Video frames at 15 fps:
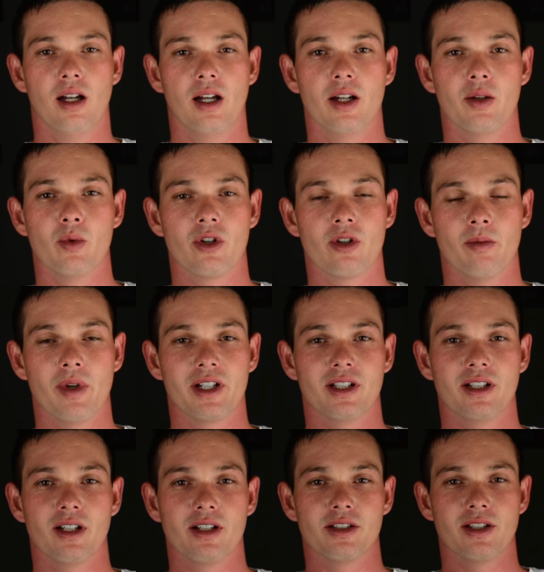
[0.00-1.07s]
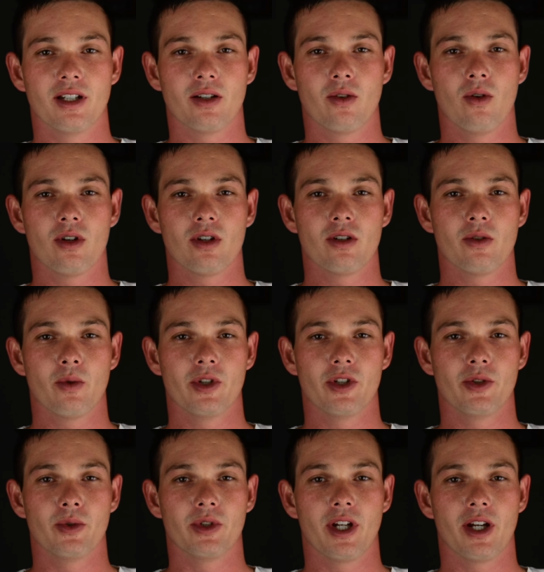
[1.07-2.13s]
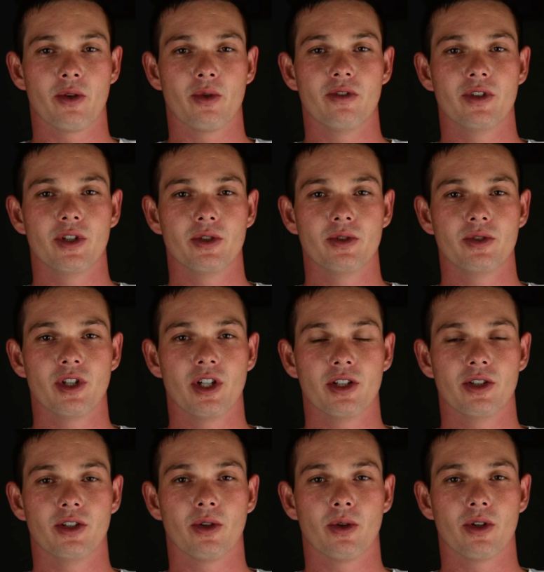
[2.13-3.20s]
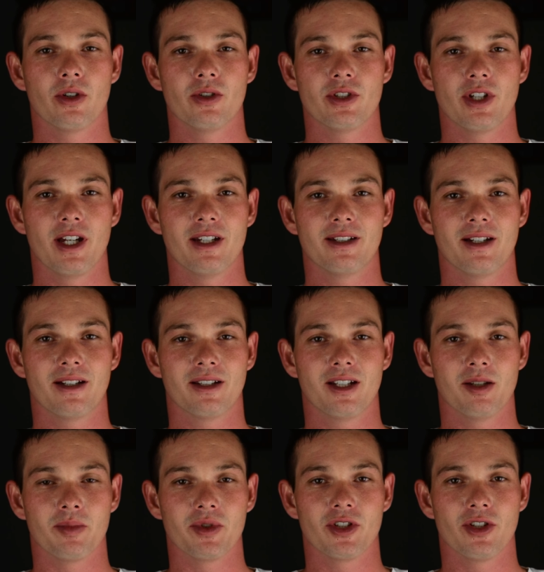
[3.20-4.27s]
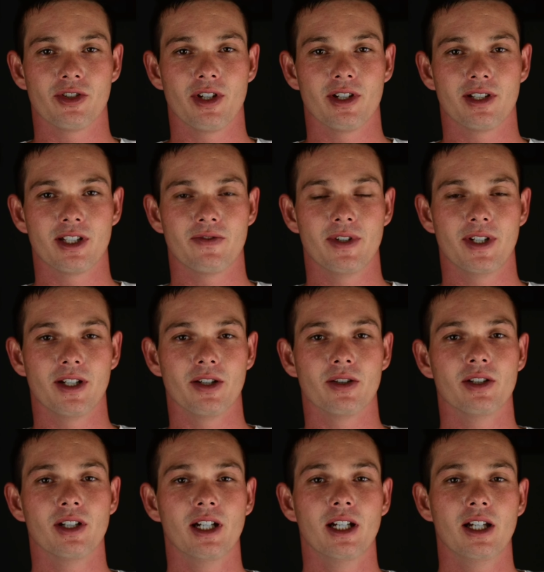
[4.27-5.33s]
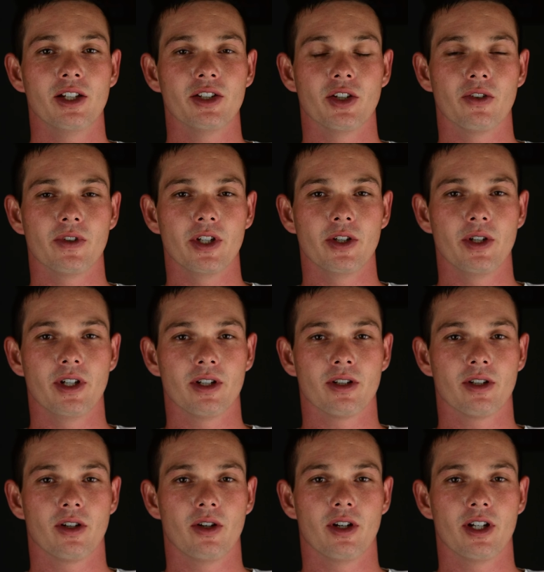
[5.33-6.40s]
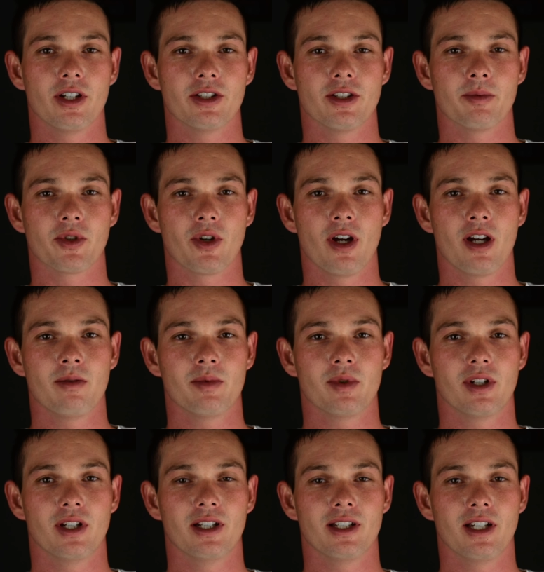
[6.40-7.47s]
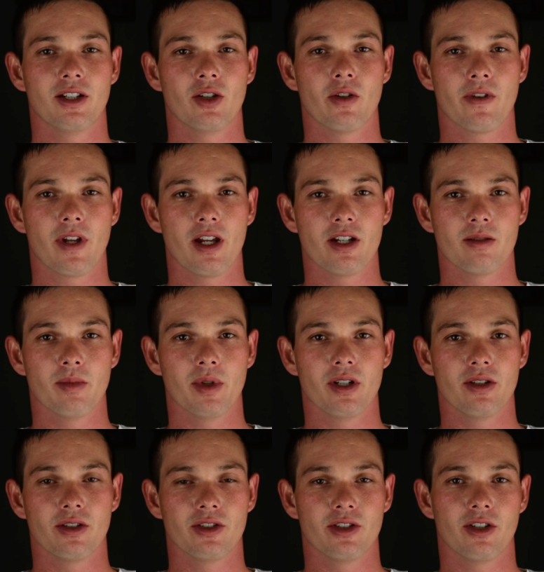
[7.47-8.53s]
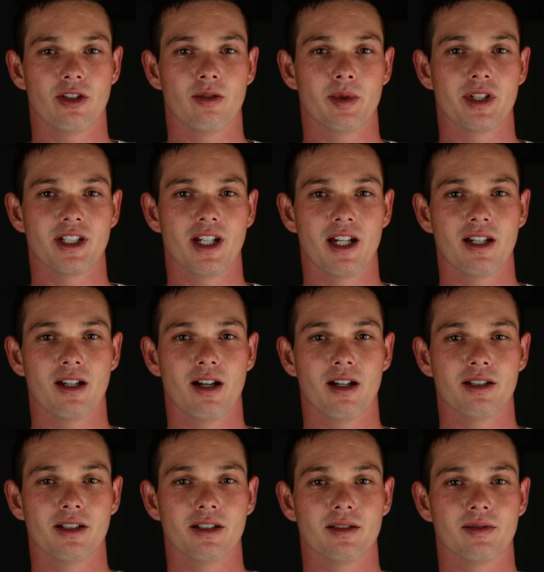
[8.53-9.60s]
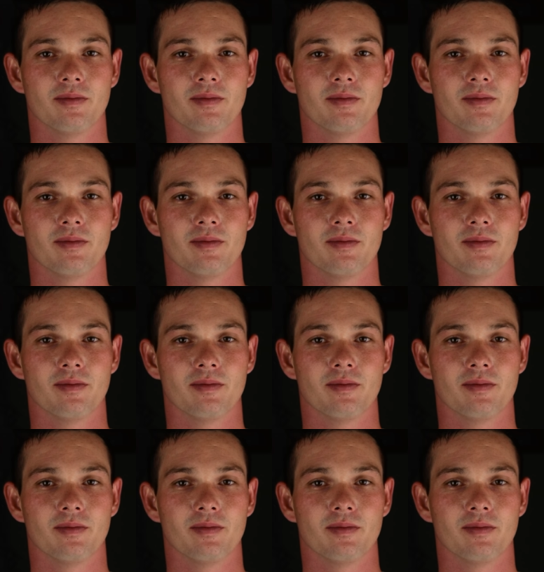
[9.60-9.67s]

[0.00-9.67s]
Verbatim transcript: Hi, welcome back to Yeti's Tech Corner. We do tech reviews, tutorials, and tech tips just like this video. So if you're new here, go ahead and subscribe and hit that notification bell so you don't miss any content.